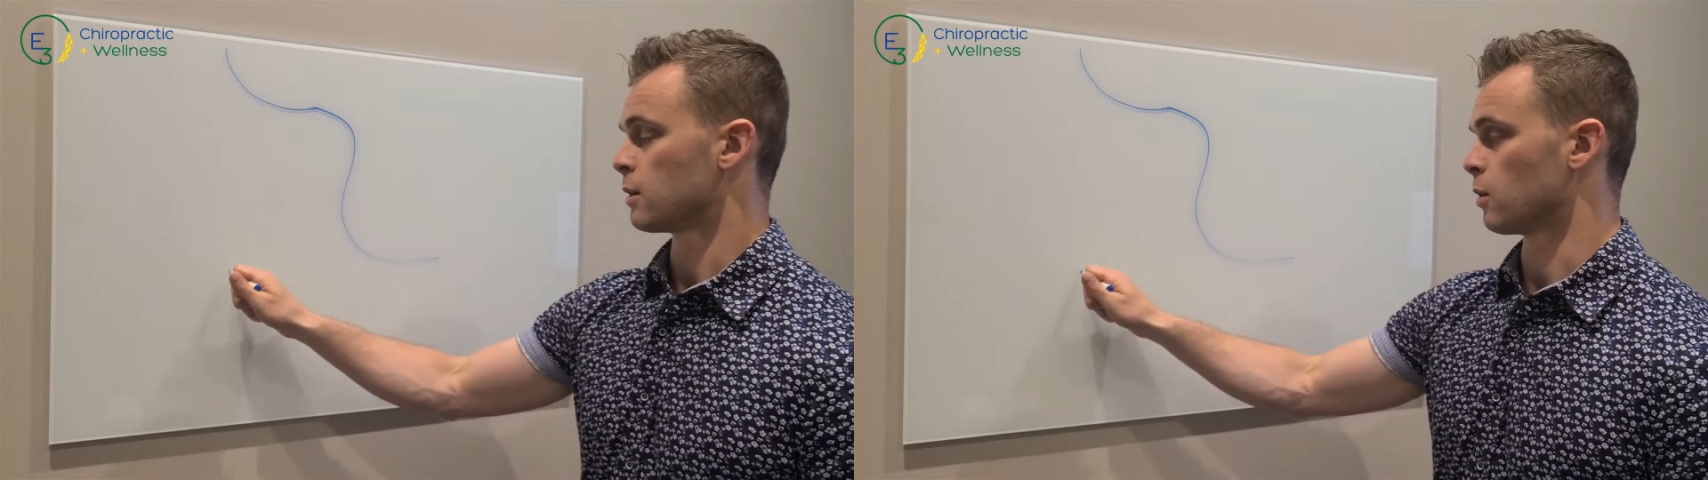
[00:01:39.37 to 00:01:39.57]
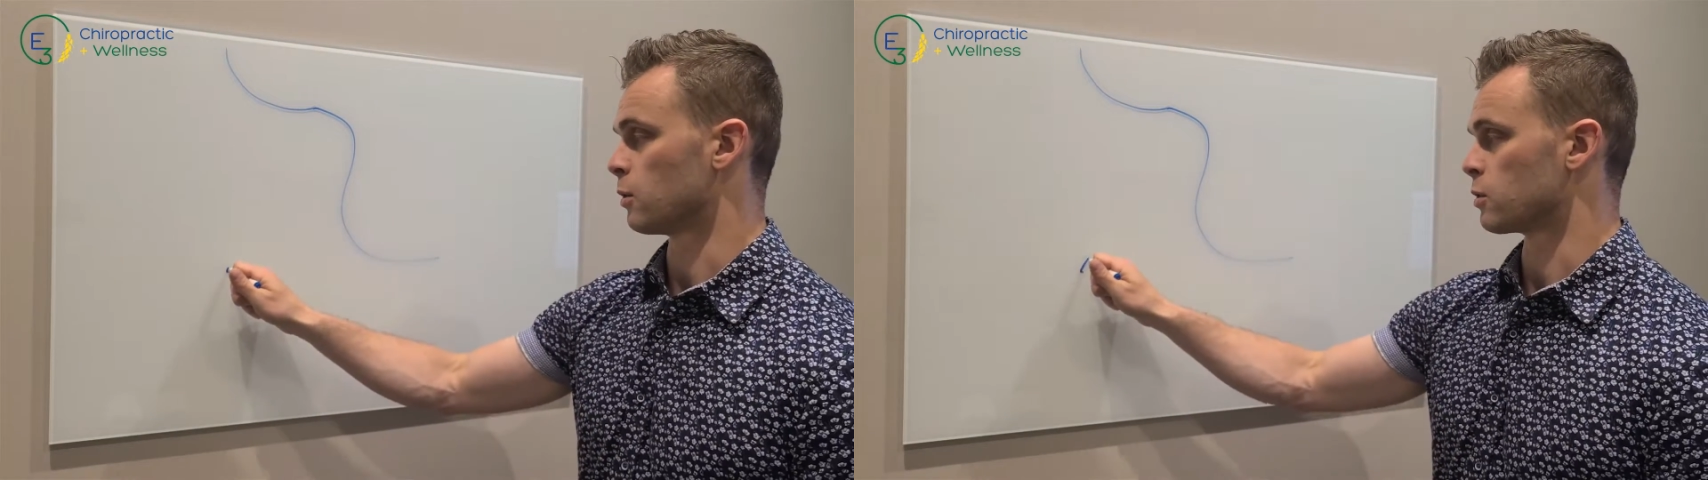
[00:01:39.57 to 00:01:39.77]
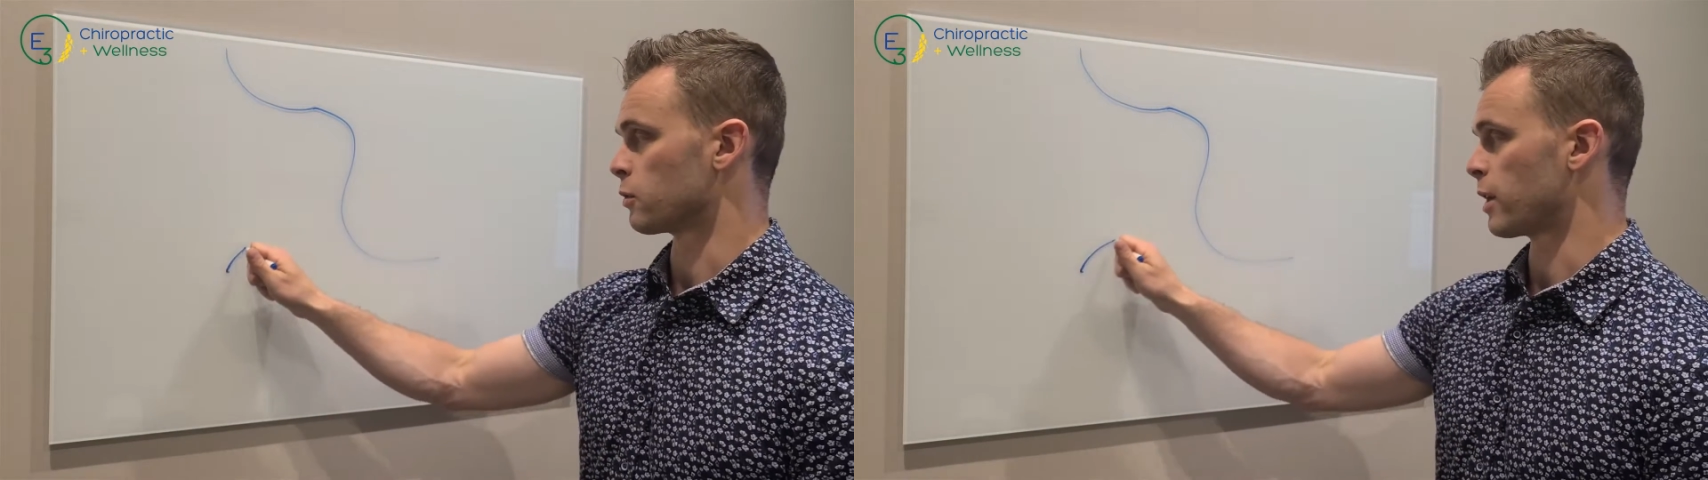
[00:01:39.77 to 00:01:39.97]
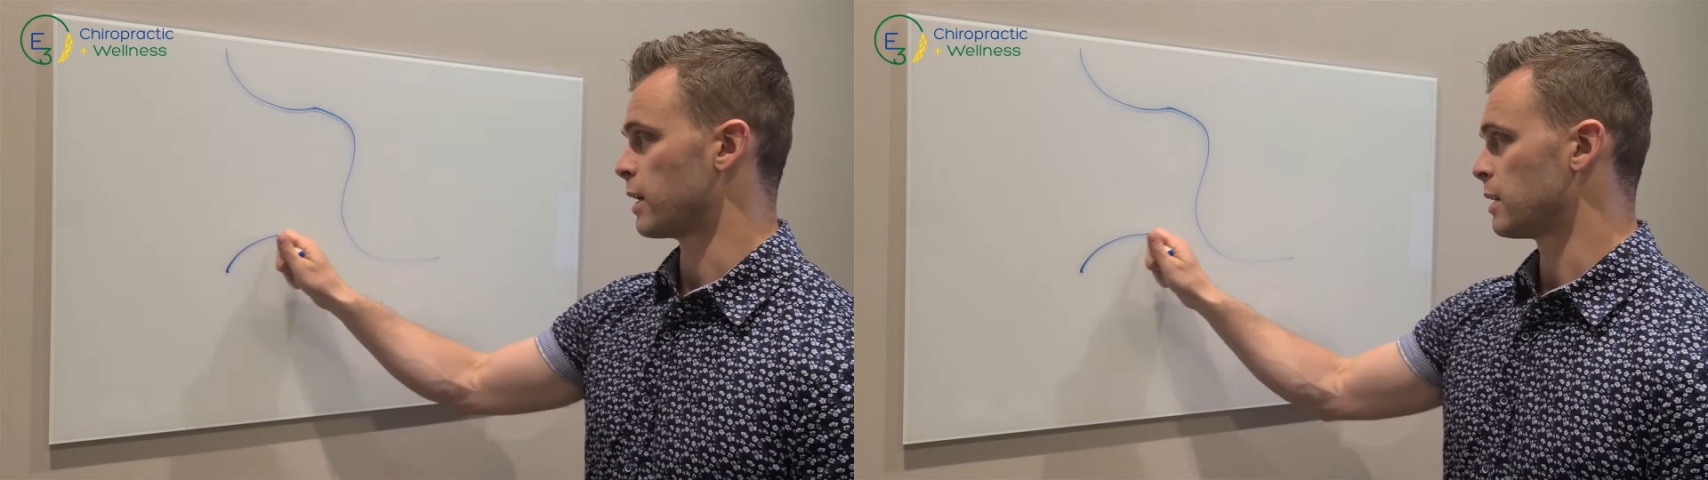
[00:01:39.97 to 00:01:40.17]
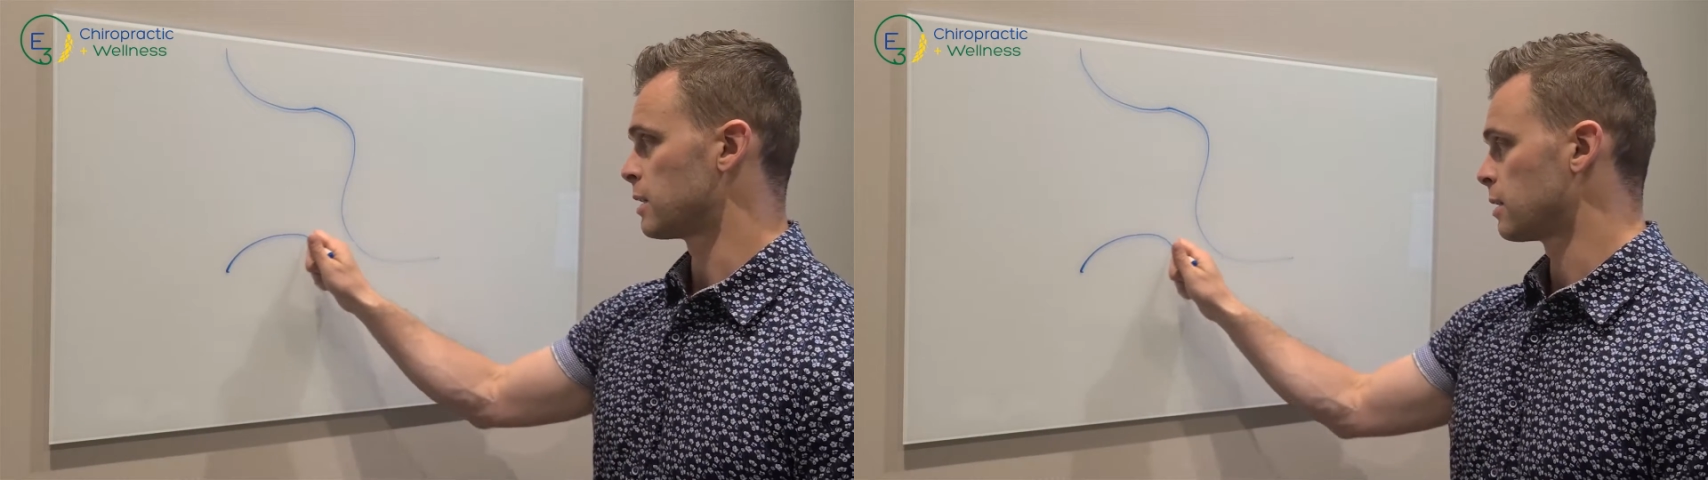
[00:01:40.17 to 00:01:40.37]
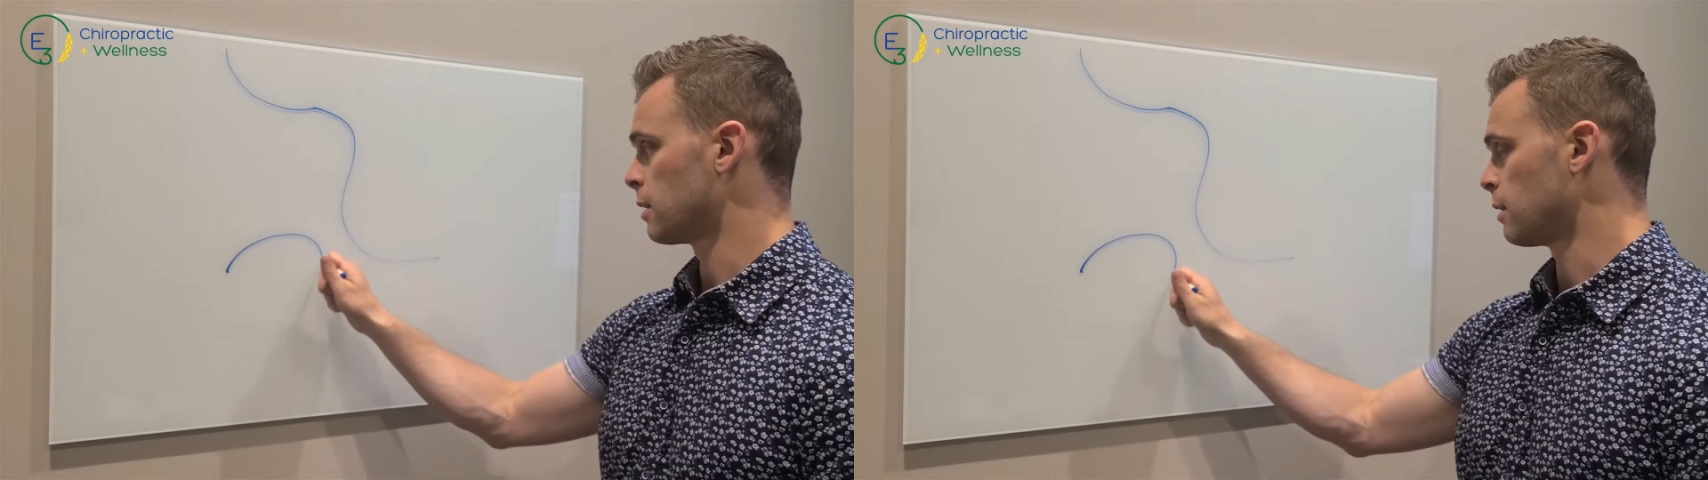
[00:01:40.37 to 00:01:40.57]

goes right